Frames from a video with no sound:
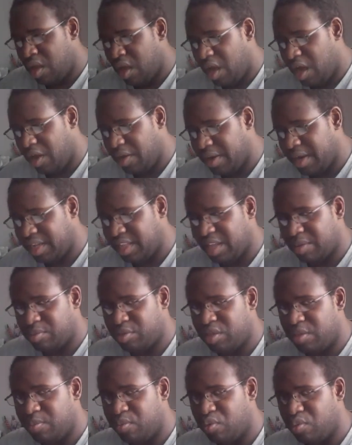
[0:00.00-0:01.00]
All right, that
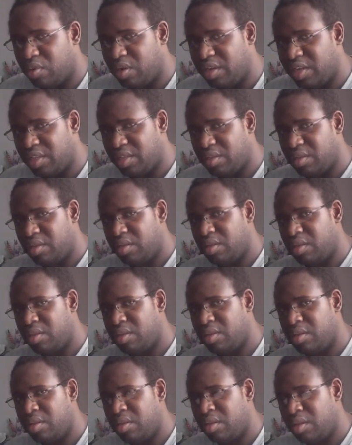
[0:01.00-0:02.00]
was number one.
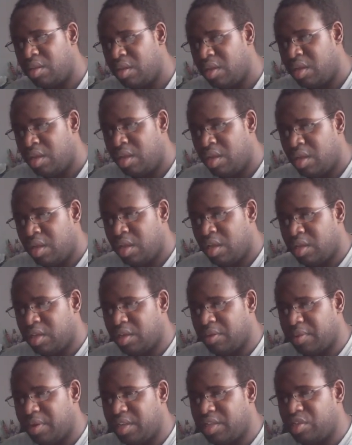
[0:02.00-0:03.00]
Get
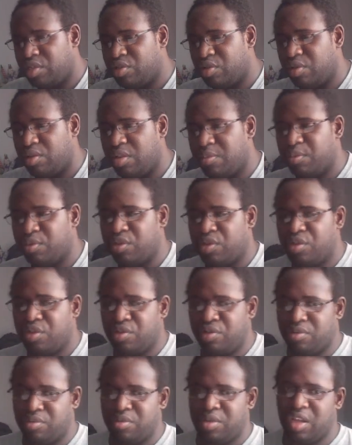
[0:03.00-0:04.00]
ready to show you number
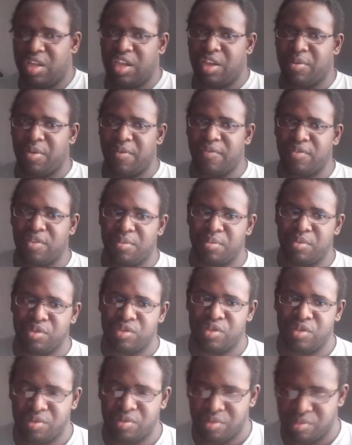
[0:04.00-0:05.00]
two. Get ready for number
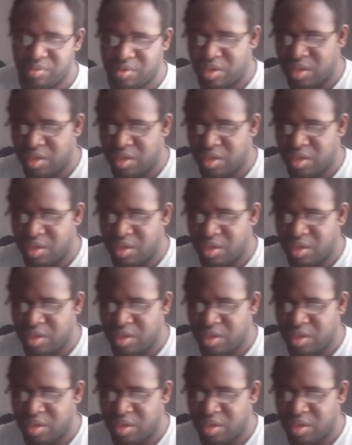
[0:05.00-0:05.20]
two.